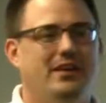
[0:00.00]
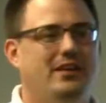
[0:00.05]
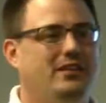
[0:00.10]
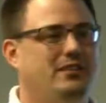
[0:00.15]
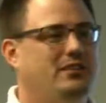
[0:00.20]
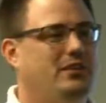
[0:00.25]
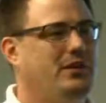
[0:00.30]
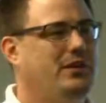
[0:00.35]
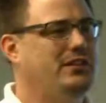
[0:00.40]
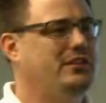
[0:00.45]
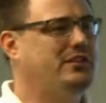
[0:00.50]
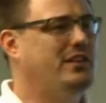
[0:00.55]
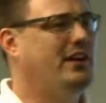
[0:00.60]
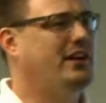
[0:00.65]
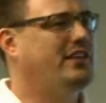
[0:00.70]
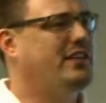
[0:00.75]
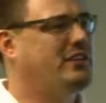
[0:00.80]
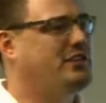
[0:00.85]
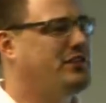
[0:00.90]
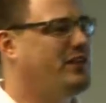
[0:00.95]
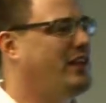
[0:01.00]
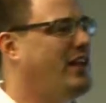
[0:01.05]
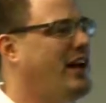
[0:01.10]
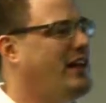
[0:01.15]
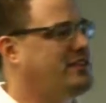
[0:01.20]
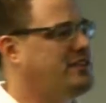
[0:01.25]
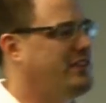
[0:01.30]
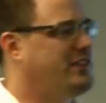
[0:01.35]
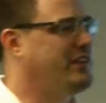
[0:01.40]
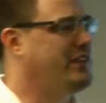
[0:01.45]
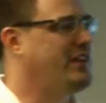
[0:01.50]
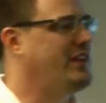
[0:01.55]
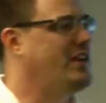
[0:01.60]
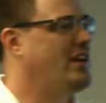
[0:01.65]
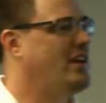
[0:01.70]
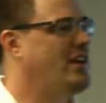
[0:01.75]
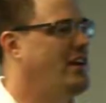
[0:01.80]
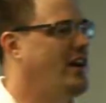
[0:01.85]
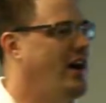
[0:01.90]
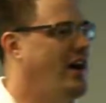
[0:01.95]
So he started this philosophy
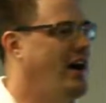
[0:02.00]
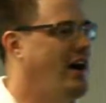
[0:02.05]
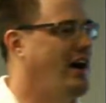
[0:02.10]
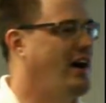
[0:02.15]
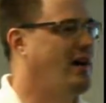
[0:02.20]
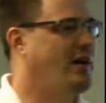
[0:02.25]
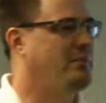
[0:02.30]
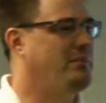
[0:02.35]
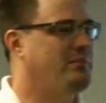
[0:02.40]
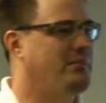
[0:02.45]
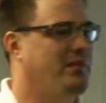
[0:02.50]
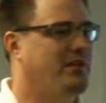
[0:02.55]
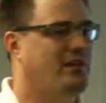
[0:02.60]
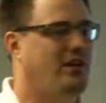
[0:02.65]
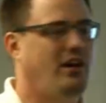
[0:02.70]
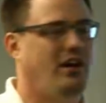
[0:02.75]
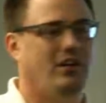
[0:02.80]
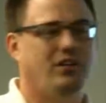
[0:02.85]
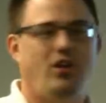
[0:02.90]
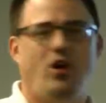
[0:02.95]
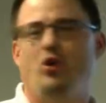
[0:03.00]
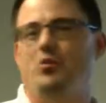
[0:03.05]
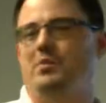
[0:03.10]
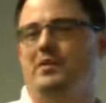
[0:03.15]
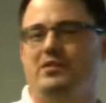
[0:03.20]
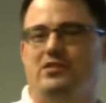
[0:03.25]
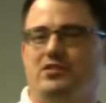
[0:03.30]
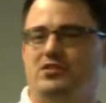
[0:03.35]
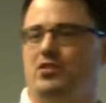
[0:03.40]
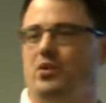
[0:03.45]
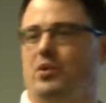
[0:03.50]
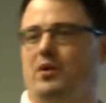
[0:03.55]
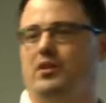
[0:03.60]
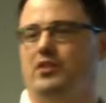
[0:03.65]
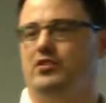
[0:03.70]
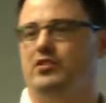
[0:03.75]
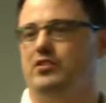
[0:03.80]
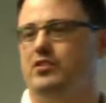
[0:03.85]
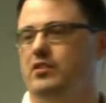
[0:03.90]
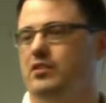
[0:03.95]
called open
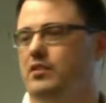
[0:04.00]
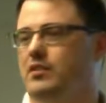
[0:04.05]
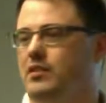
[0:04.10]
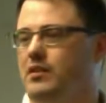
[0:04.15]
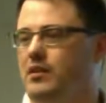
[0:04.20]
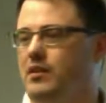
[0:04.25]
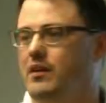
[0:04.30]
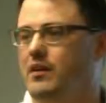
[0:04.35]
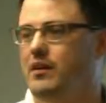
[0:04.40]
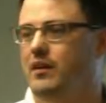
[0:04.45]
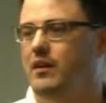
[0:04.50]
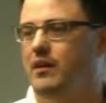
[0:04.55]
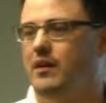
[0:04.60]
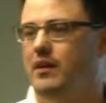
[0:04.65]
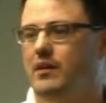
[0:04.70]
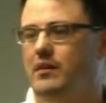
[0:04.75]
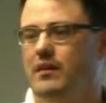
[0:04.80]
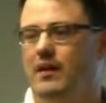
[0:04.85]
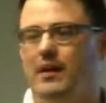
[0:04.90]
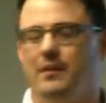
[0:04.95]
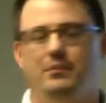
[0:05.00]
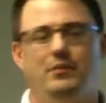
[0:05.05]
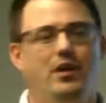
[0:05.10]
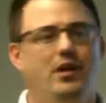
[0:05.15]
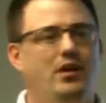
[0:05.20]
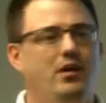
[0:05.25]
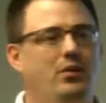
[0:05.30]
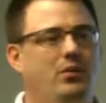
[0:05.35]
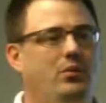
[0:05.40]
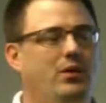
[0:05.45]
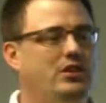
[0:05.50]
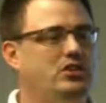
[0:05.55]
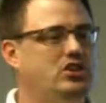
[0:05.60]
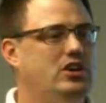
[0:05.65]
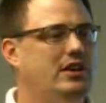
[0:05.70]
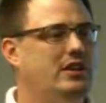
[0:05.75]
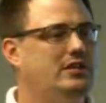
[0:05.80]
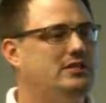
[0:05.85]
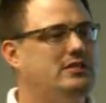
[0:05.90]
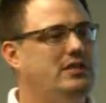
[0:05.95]
source, right? Which
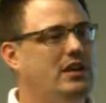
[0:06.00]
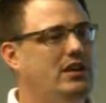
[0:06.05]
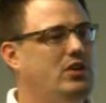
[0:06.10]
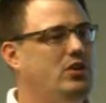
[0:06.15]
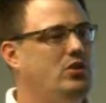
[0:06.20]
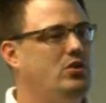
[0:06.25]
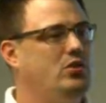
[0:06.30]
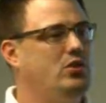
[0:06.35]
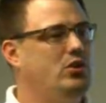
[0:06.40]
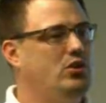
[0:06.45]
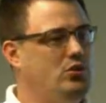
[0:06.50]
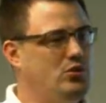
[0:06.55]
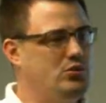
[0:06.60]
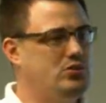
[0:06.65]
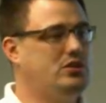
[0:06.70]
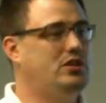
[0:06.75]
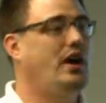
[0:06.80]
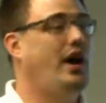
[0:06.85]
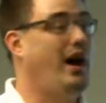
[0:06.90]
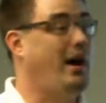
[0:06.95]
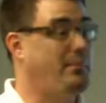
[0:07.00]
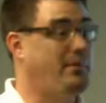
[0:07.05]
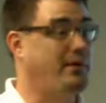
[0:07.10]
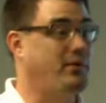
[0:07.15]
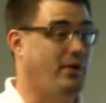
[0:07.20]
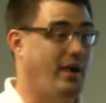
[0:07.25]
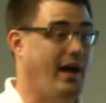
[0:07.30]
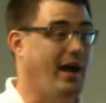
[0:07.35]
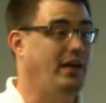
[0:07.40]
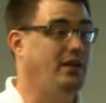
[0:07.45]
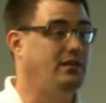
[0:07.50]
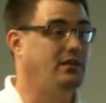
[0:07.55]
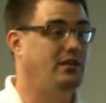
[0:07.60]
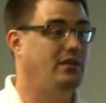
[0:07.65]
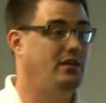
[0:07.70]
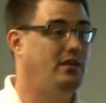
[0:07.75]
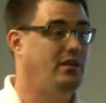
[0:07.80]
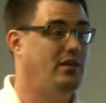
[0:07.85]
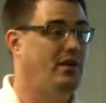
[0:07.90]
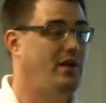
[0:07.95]
is that you use copyright
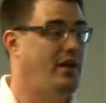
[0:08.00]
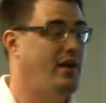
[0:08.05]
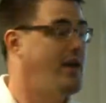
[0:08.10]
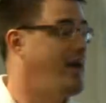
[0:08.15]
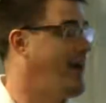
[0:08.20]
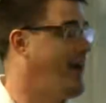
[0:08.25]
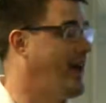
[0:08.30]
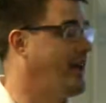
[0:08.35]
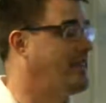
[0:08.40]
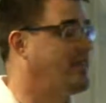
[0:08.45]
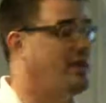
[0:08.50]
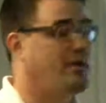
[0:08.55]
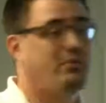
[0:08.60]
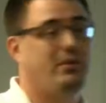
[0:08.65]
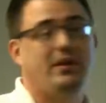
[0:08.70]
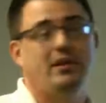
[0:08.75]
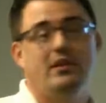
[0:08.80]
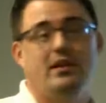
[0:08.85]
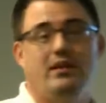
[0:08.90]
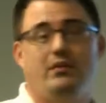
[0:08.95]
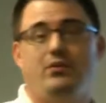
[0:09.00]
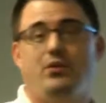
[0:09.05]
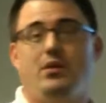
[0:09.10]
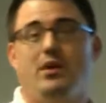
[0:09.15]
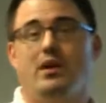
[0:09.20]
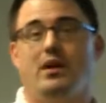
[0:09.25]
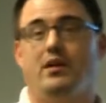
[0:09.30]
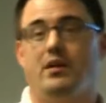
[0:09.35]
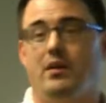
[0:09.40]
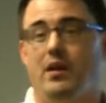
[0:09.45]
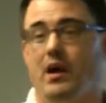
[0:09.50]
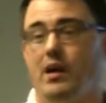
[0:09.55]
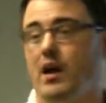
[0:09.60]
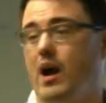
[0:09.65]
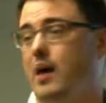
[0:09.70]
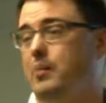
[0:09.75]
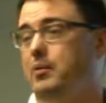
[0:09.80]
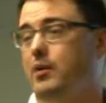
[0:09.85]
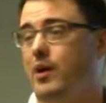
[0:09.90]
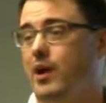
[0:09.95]
and the ability for a
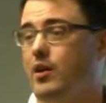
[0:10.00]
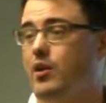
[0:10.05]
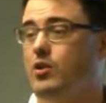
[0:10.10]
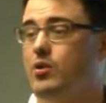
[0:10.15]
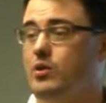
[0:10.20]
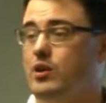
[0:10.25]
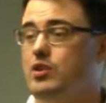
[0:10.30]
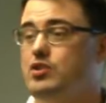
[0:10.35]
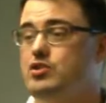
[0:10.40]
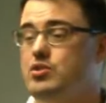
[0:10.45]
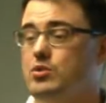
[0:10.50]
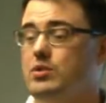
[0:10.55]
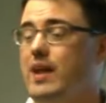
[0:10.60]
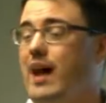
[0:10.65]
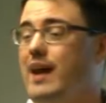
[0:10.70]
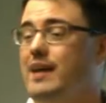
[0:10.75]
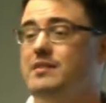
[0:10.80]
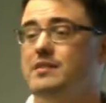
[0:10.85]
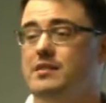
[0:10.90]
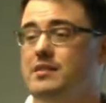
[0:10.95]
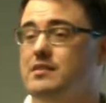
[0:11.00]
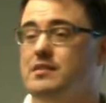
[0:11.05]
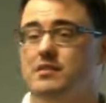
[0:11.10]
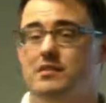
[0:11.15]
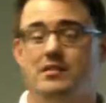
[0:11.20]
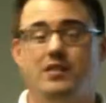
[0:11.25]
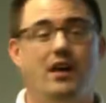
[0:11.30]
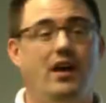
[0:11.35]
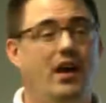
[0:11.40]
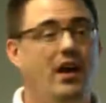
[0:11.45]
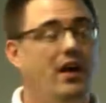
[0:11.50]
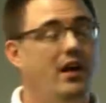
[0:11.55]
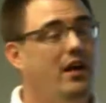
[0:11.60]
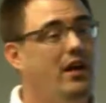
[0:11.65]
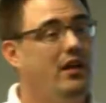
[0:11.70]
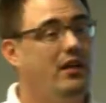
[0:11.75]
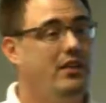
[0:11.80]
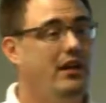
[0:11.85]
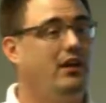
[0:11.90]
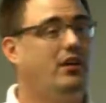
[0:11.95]
copyright owner to license
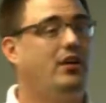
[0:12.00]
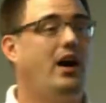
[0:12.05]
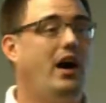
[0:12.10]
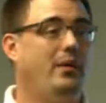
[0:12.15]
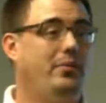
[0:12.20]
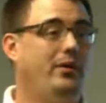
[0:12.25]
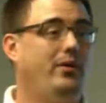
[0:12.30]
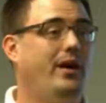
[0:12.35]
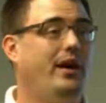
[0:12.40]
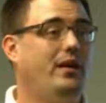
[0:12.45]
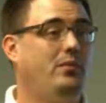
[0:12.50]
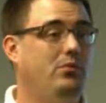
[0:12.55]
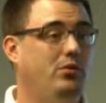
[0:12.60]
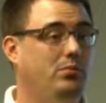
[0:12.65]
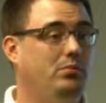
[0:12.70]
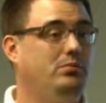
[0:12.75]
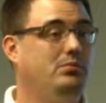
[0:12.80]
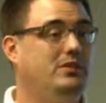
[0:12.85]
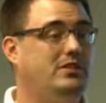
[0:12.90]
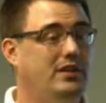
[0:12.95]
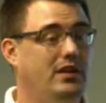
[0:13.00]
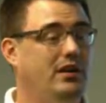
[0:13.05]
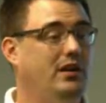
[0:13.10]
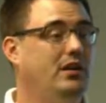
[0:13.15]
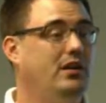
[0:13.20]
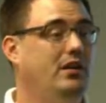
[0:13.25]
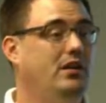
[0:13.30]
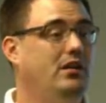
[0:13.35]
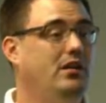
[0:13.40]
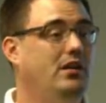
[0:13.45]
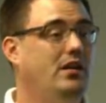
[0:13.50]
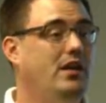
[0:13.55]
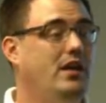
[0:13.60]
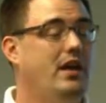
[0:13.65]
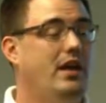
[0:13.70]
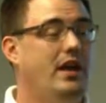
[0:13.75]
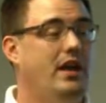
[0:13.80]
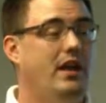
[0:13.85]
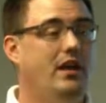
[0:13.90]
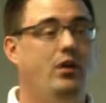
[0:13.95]
their copyrightable material
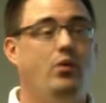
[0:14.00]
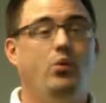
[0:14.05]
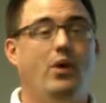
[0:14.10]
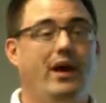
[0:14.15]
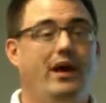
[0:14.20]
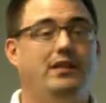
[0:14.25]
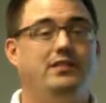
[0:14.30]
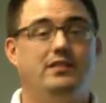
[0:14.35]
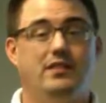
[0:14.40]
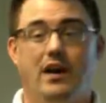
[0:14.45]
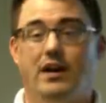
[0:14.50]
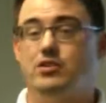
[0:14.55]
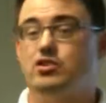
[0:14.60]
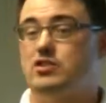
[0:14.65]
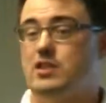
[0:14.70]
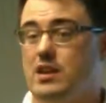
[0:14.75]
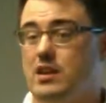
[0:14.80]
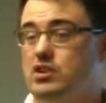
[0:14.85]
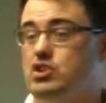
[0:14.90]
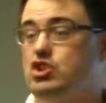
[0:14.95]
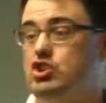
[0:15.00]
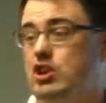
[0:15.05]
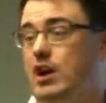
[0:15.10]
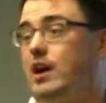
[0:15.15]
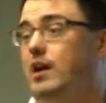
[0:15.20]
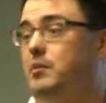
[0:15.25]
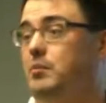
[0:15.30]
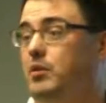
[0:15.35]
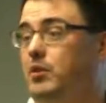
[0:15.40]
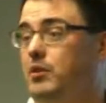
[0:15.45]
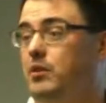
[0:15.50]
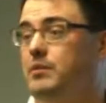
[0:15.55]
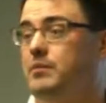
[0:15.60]
in a way such that it's shareable.